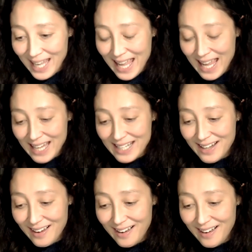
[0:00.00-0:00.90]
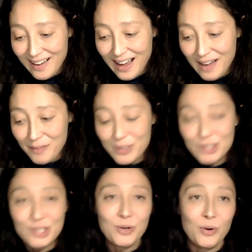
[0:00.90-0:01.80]
And I
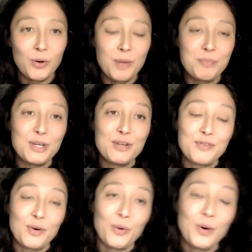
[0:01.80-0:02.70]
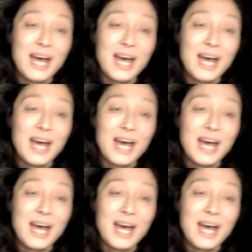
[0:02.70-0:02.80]
wish you all a beautiful